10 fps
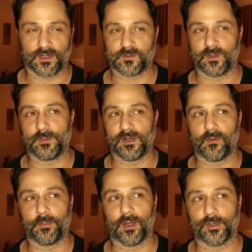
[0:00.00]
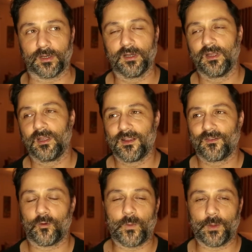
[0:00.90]
So that's been a bit of a bummer
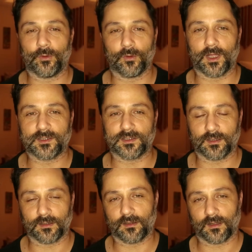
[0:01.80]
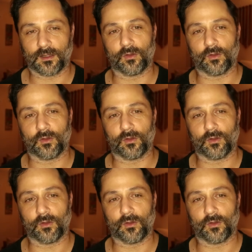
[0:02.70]
for people who like to